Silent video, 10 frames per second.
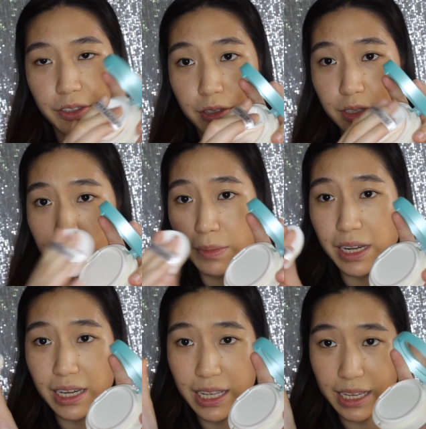So
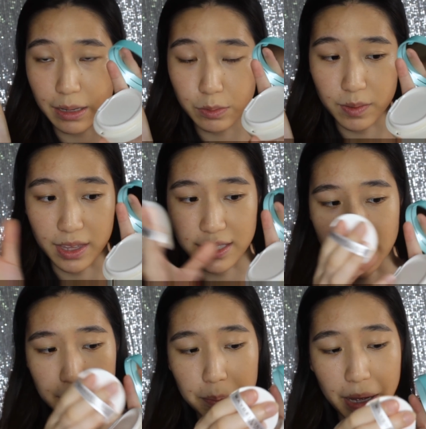similarly, it comes with the
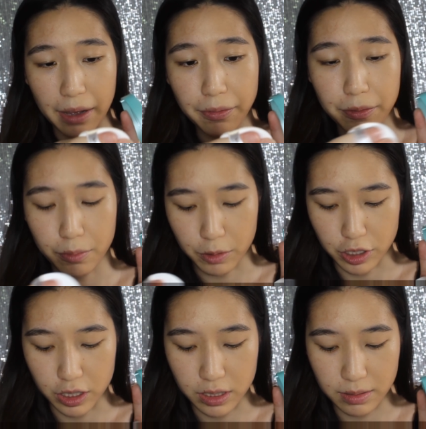same puff,
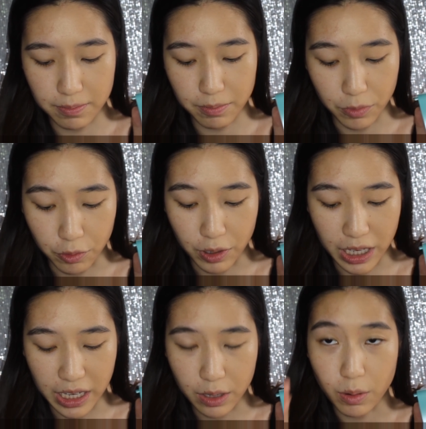which is
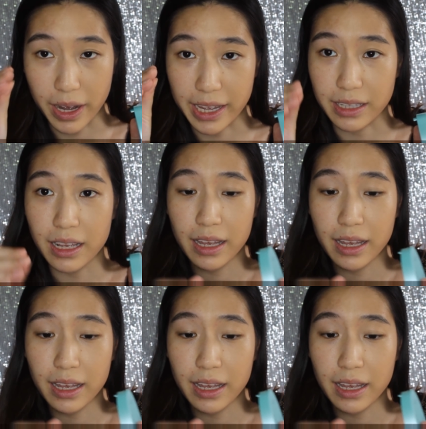really quite